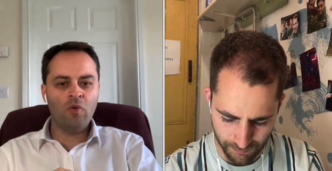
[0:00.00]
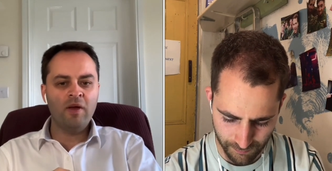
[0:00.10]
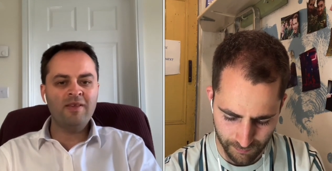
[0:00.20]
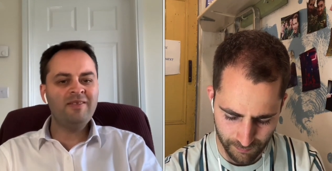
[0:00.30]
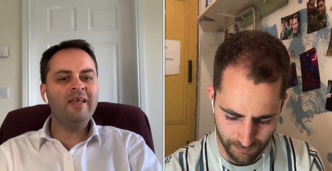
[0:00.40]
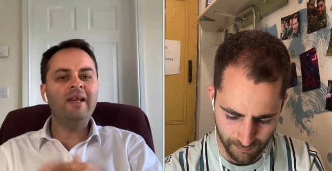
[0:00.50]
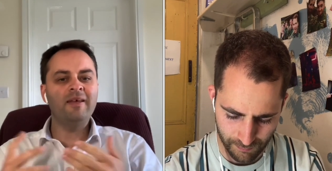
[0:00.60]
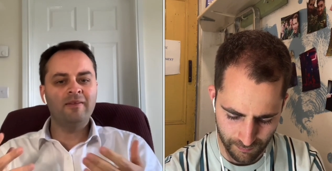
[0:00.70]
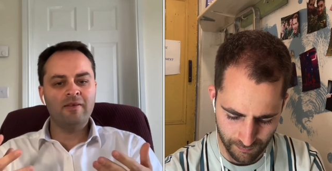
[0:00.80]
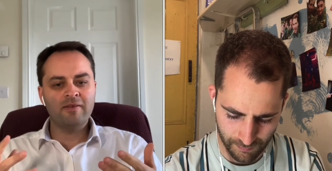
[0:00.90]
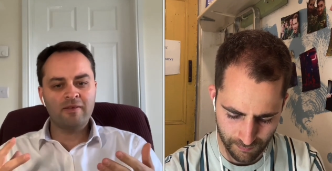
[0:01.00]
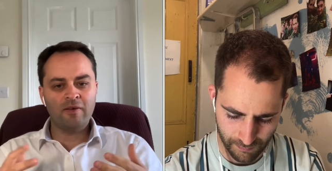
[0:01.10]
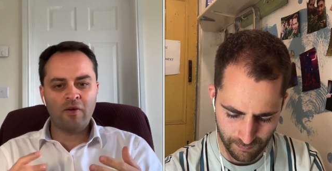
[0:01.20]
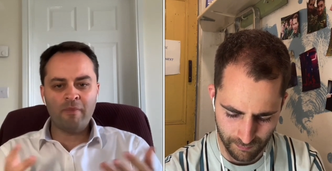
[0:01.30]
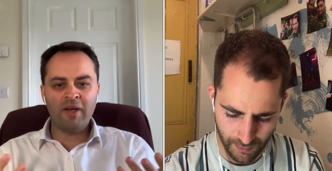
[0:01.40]
Speaker 1: silly it is.
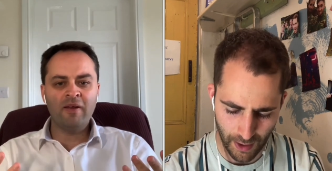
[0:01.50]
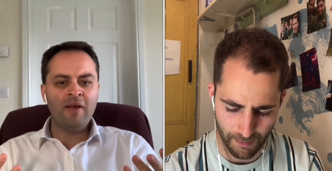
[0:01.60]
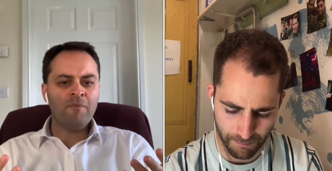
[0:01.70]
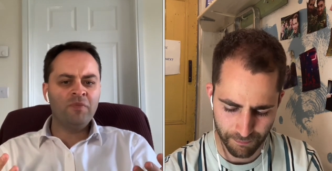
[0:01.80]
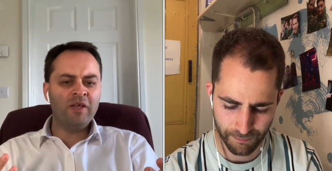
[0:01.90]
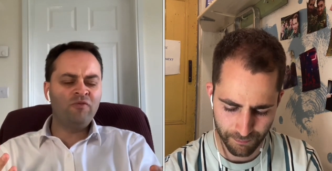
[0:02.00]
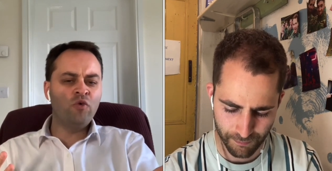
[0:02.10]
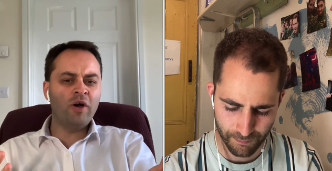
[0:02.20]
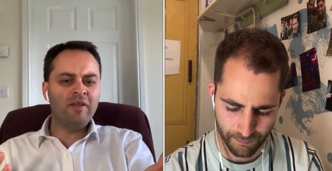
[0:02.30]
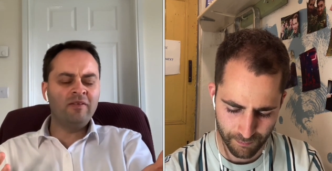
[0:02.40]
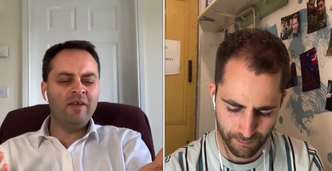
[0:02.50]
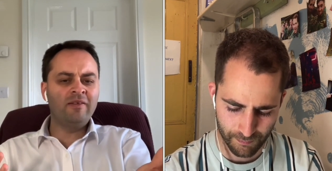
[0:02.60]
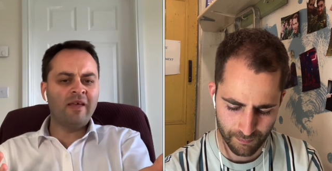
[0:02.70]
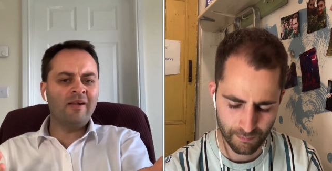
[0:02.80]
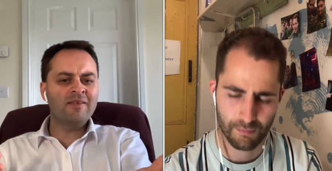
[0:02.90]
You know, I mean,
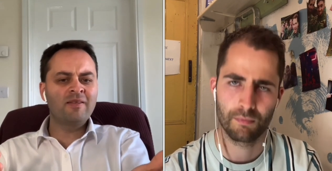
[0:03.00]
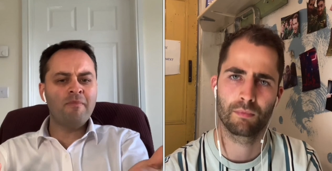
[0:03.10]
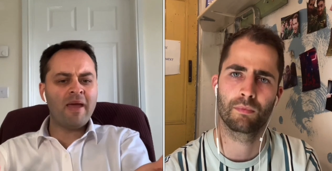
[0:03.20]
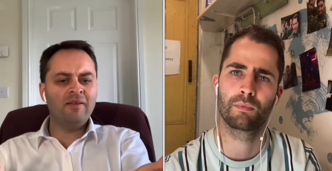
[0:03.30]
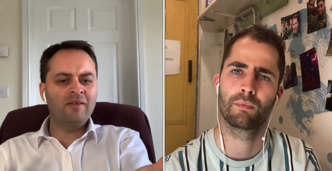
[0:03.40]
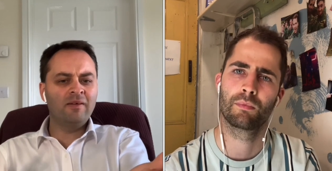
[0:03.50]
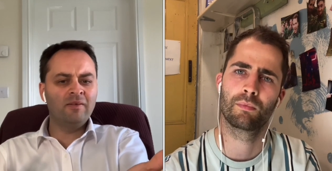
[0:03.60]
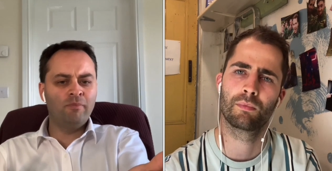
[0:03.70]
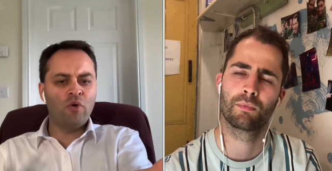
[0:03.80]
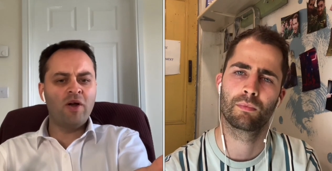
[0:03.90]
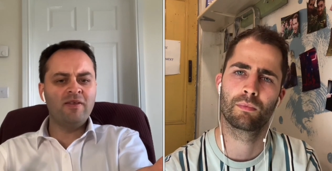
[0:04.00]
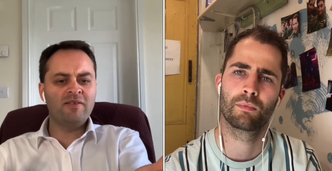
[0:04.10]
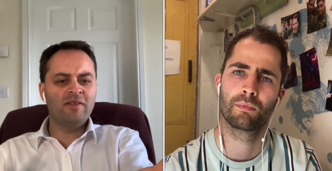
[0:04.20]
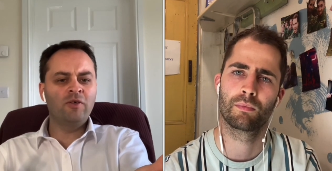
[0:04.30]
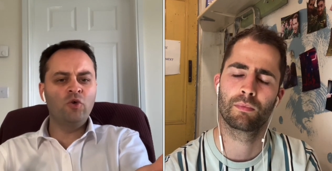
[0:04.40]
it tells the
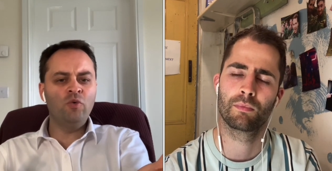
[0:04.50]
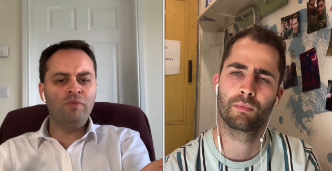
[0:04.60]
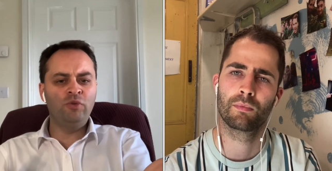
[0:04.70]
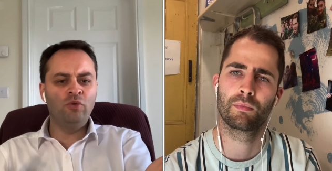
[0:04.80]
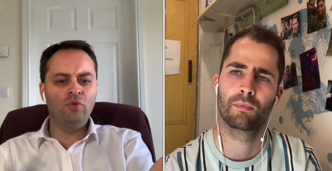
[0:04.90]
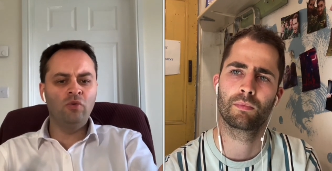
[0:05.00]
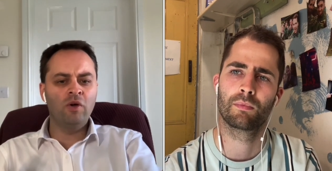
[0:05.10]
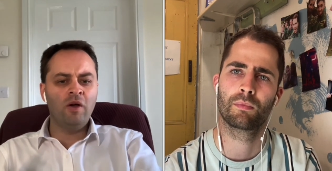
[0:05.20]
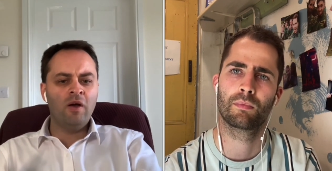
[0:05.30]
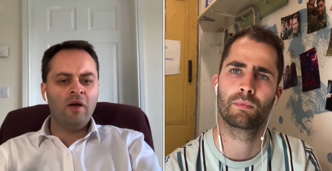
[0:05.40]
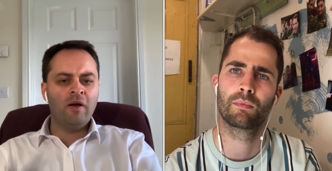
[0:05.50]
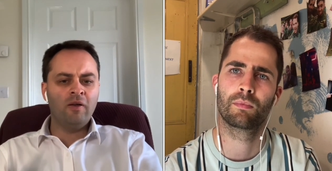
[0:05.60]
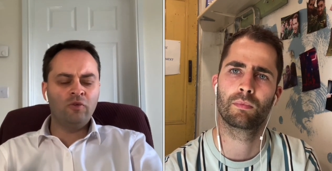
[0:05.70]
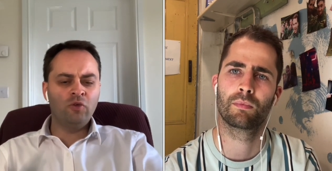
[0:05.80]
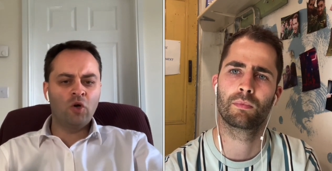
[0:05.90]
boys in the group to...
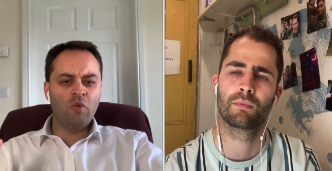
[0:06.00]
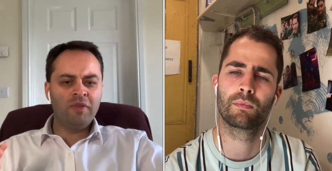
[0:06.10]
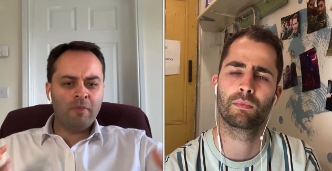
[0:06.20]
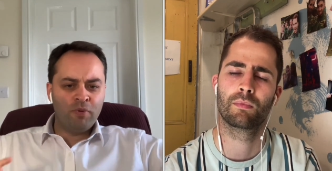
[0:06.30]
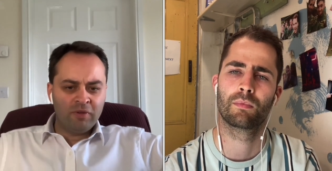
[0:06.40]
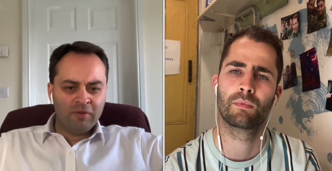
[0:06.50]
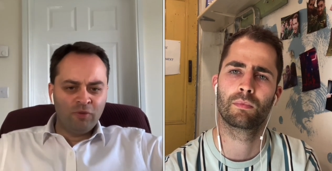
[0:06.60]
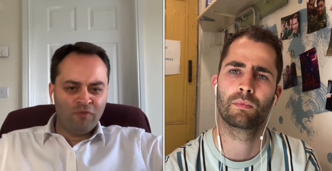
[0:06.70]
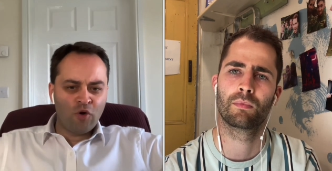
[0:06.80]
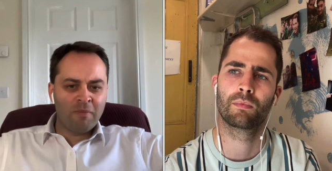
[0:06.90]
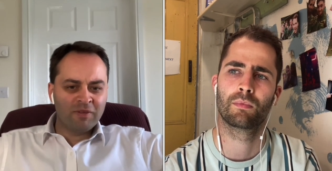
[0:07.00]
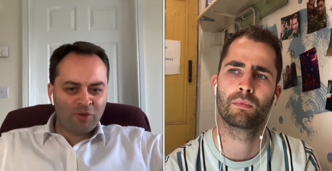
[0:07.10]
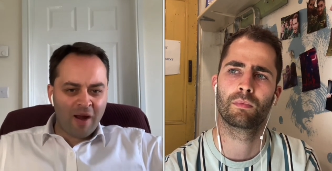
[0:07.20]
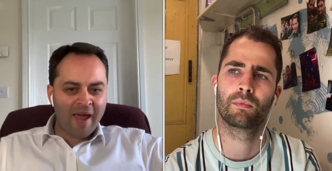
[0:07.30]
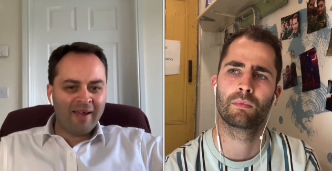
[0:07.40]
when they form a
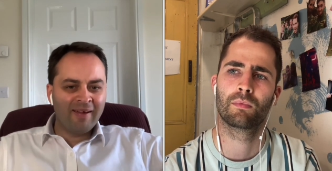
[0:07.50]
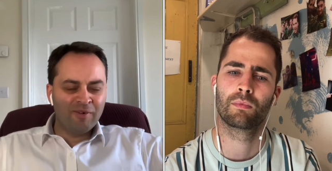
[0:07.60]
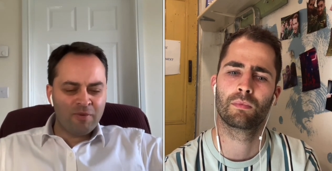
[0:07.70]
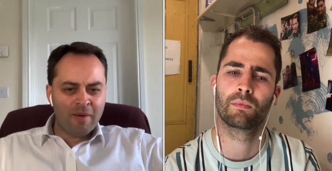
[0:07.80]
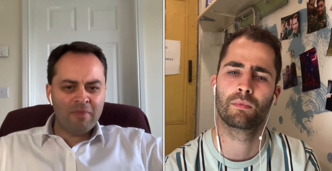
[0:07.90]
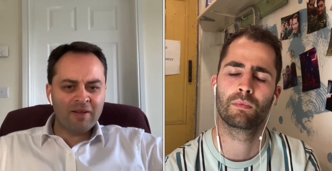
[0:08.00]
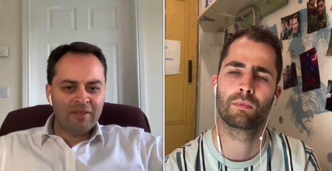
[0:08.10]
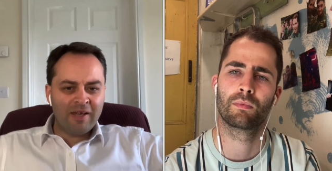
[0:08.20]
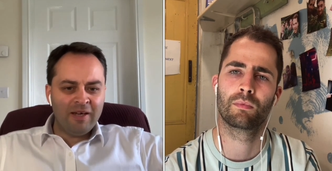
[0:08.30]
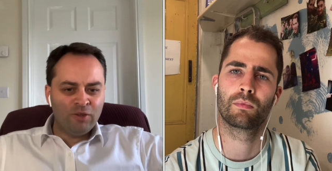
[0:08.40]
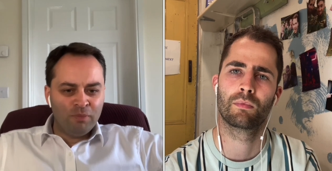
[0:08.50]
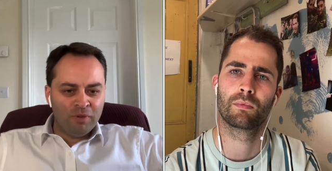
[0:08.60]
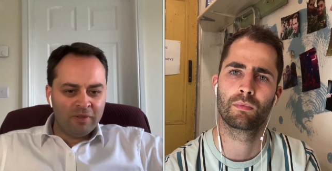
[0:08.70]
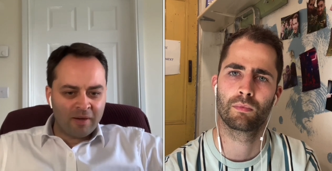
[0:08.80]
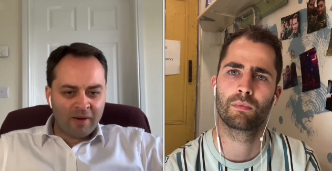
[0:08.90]
triangle, remember? And they need to
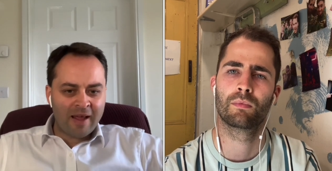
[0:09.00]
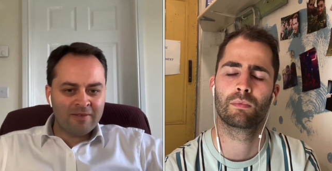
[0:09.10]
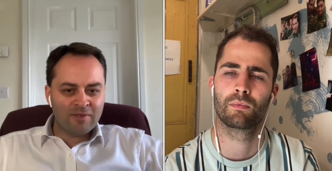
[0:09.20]
put their hands